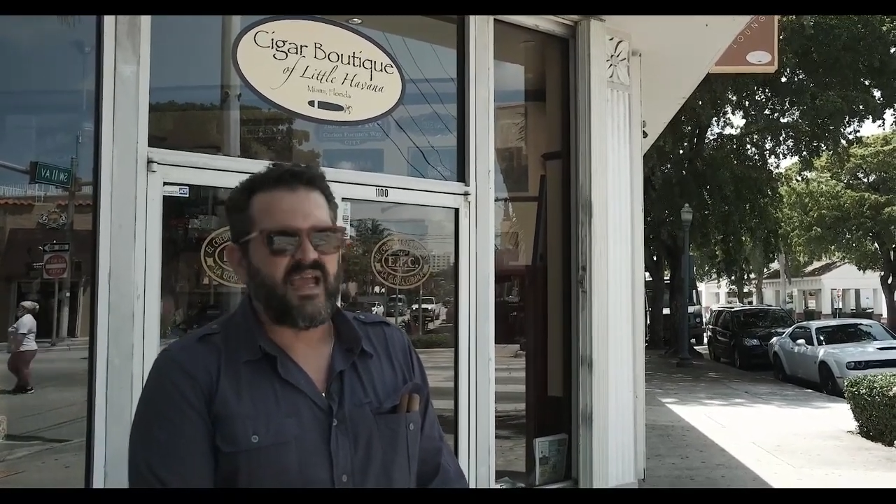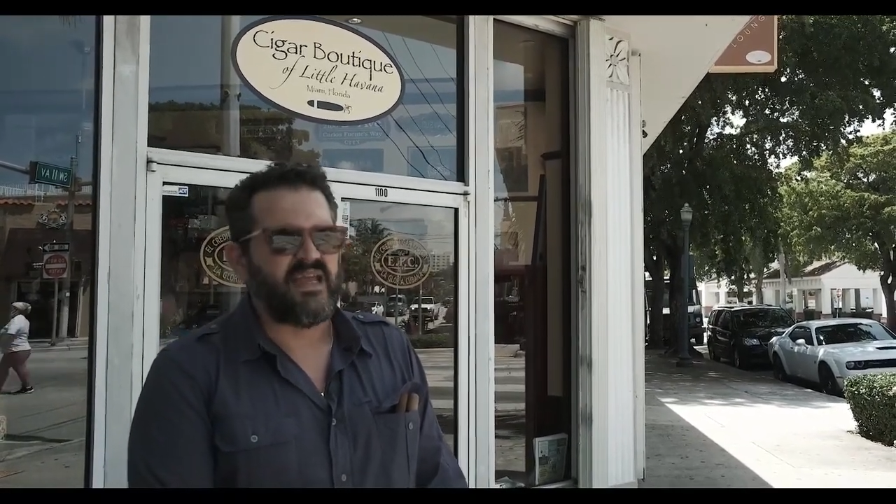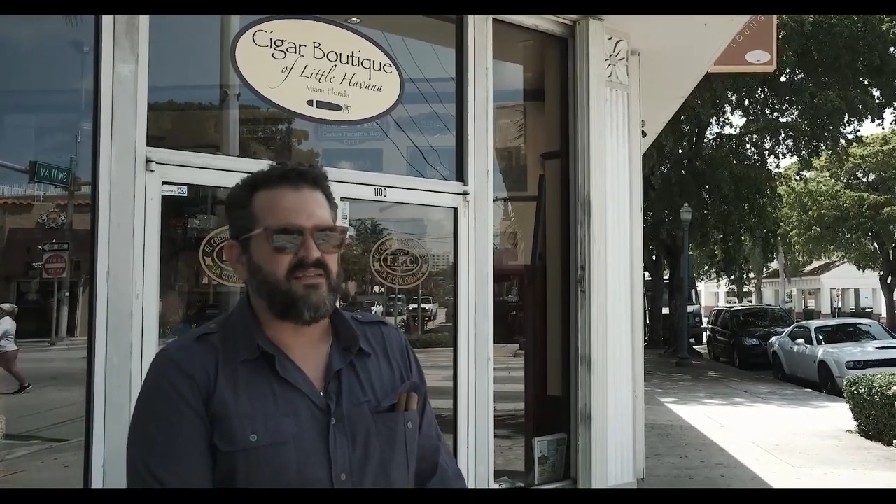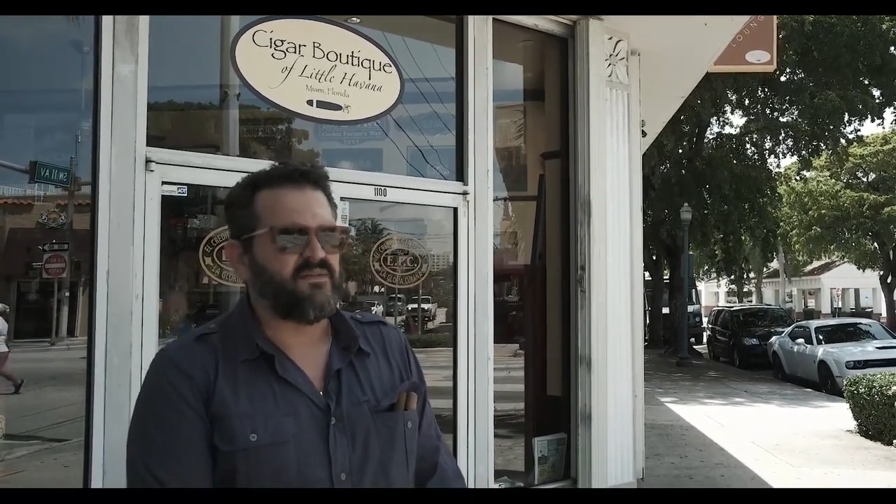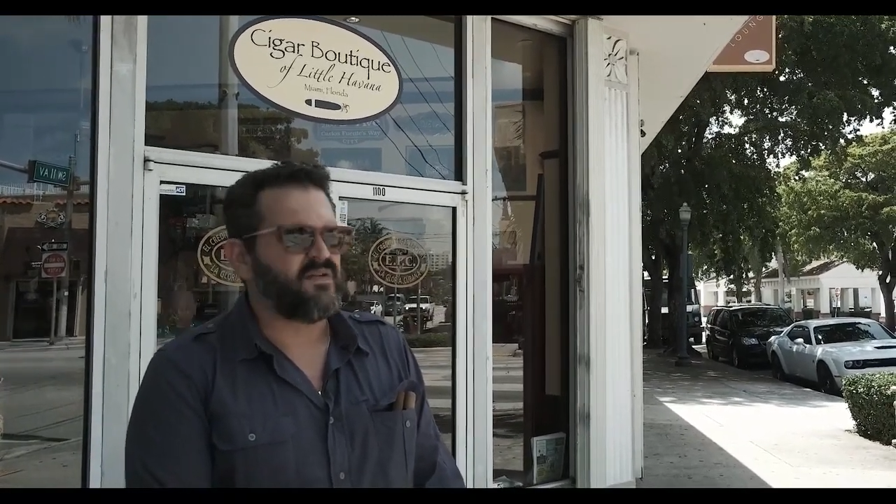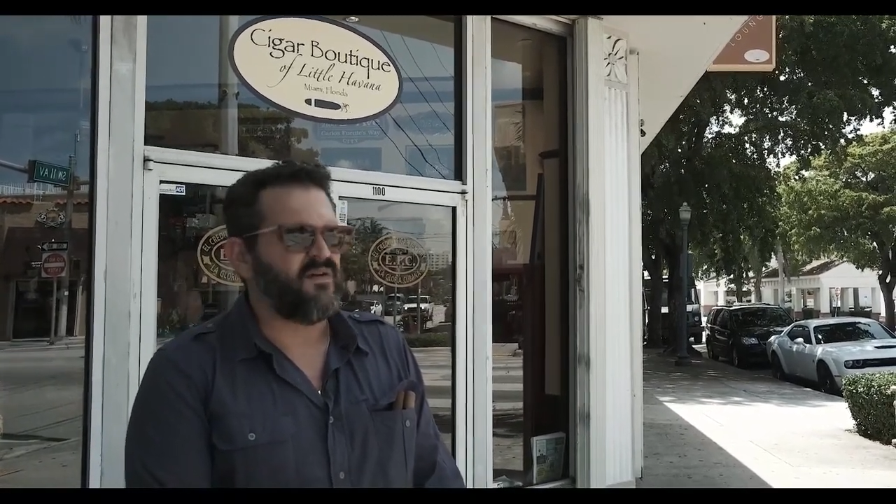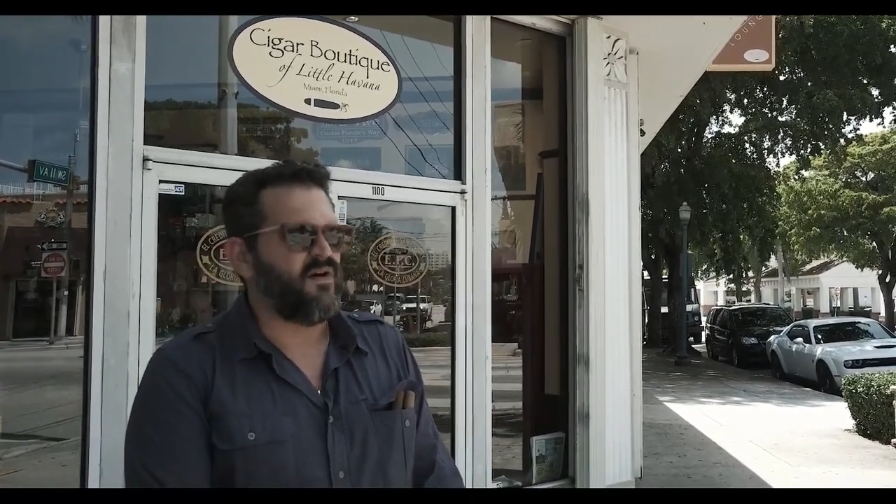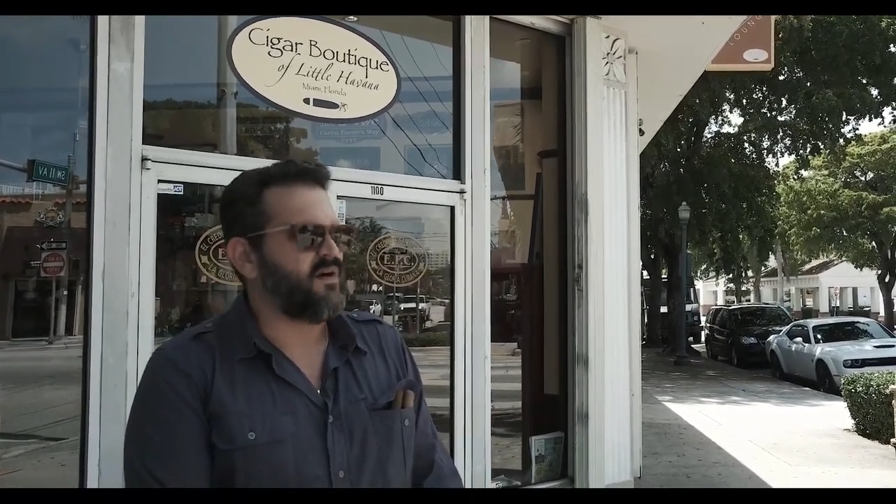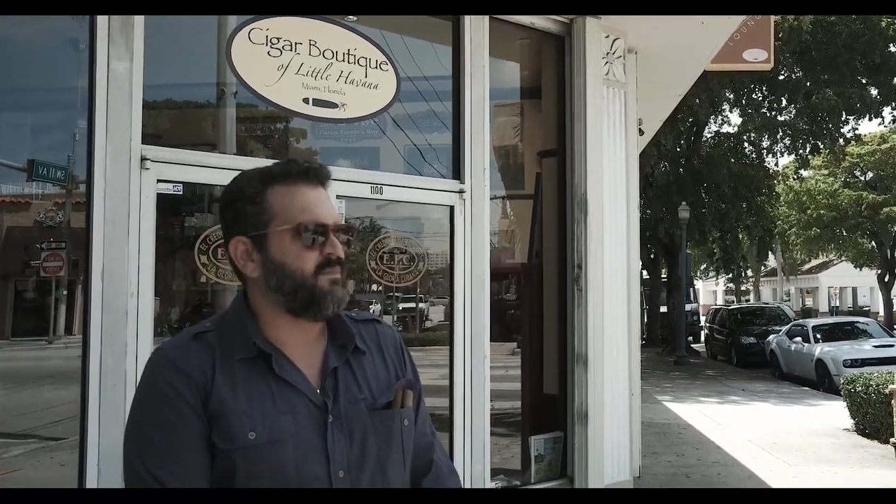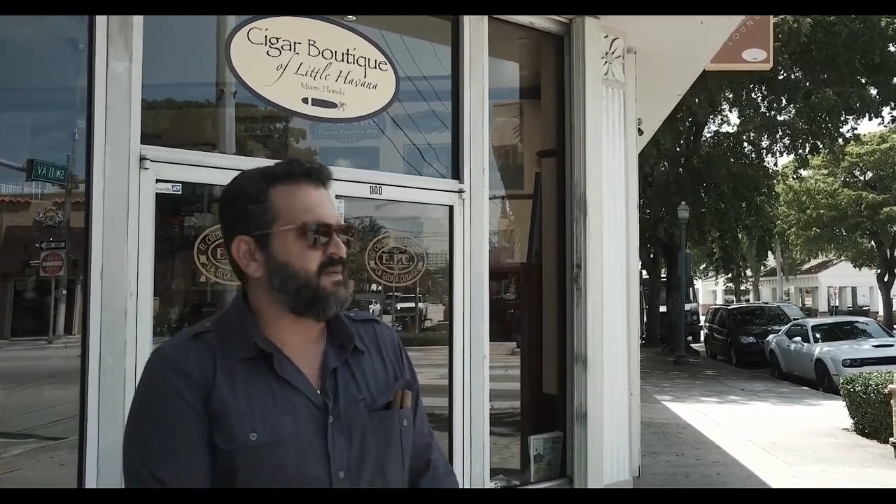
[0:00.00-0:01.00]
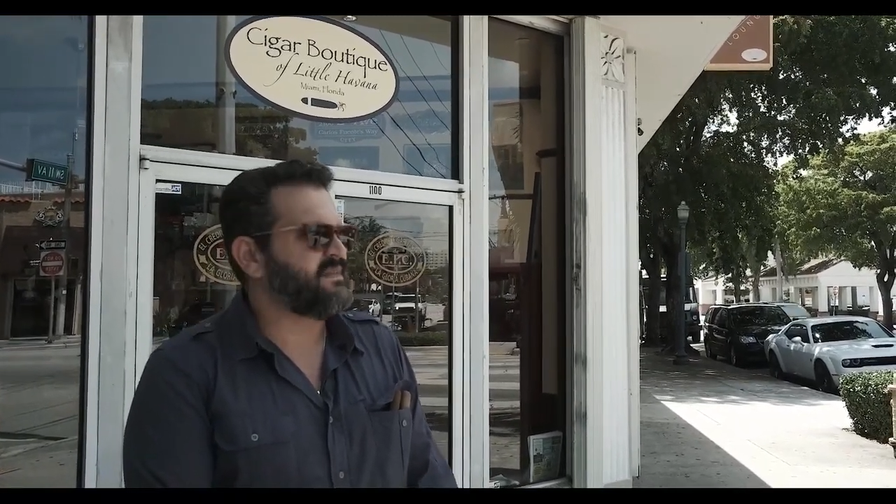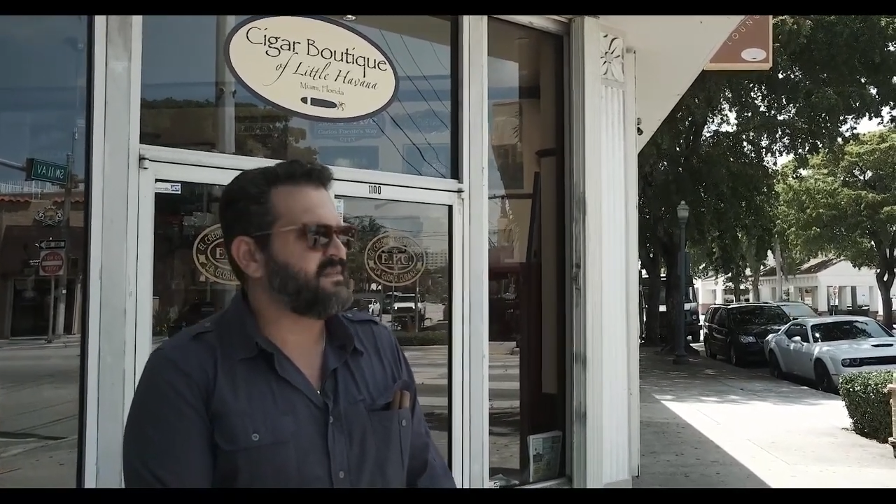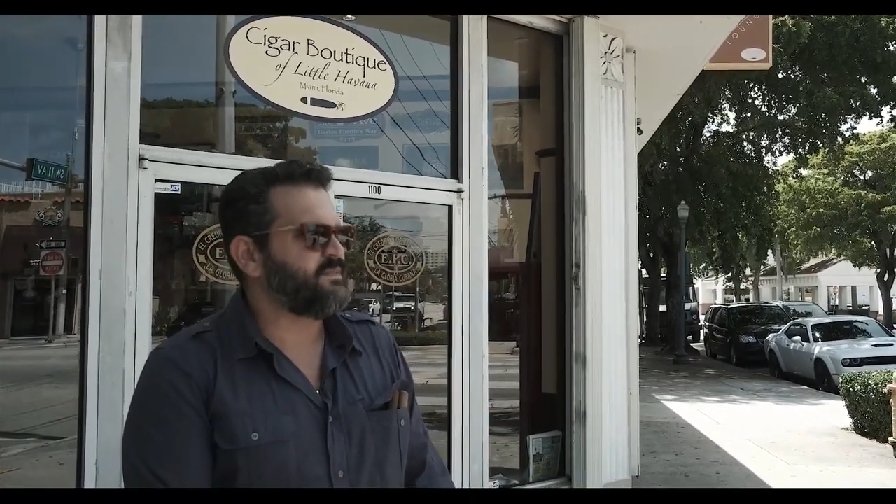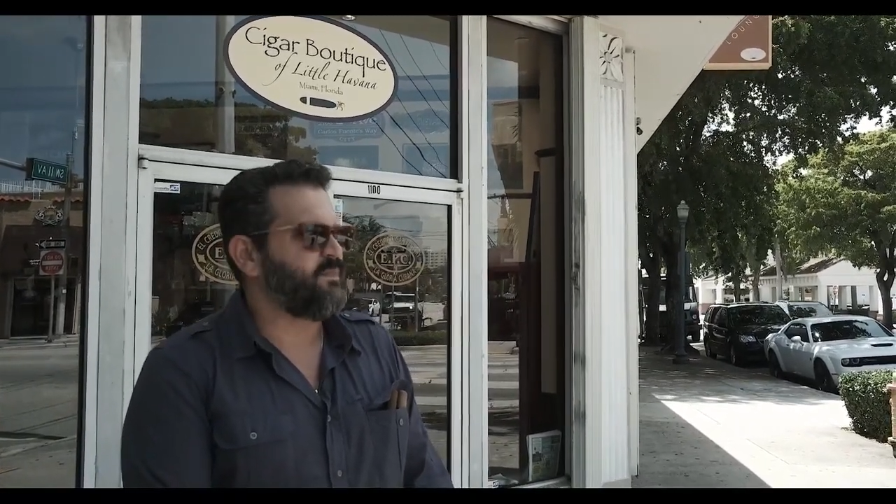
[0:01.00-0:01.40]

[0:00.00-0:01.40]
And the cigar business